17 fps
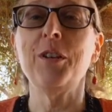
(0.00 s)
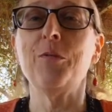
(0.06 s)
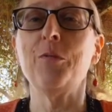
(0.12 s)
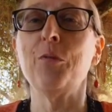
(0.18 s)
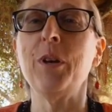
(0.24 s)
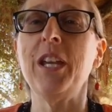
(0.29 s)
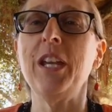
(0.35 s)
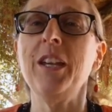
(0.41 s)

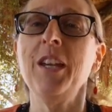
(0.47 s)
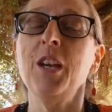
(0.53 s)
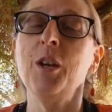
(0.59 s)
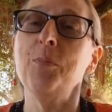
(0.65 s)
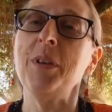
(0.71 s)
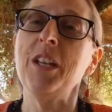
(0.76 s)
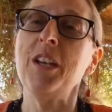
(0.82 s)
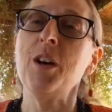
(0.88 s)
If we
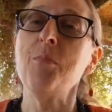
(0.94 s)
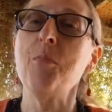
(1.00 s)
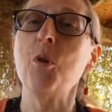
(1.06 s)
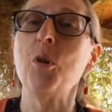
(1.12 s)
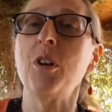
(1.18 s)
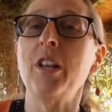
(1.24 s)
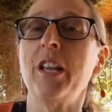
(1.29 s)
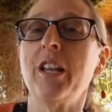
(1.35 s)
become
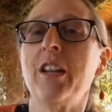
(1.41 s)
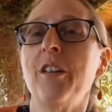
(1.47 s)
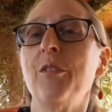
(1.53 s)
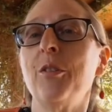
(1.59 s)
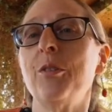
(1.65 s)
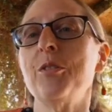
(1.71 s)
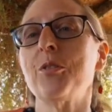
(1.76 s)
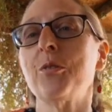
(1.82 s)
more like
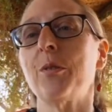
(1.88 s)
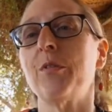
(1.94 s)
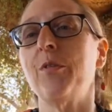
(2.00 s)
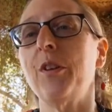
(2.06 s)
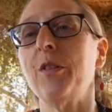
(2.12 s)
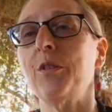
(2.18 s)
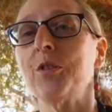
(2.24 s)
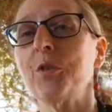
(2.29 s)
others or
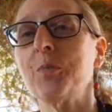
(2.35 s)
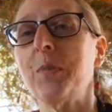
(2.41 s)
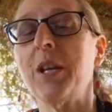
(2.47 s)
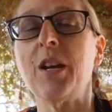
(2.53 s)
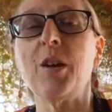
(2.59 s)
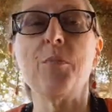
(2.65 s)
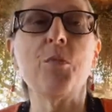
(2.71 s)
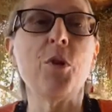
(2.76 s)
if others
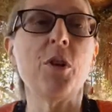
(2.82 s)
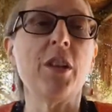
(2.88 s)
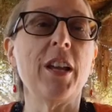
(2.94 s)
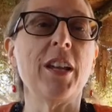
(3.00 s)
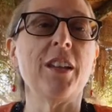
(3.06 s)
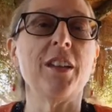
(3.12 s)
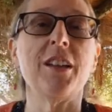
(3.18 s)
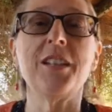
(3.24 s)
become more
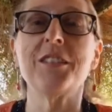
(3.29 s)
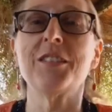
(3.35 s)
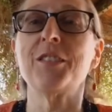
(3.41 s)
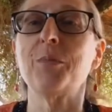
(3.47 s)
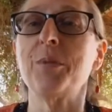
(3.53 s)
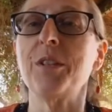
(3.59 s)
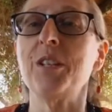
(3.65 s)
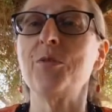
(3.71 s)
like us,
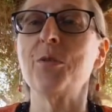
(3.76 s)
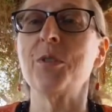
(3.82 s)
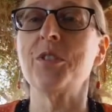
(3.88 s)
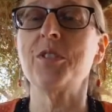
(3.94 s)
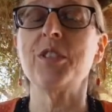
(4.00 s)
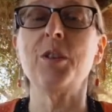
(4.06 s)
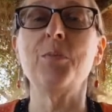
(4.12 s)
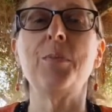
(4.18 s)
I'll be interested.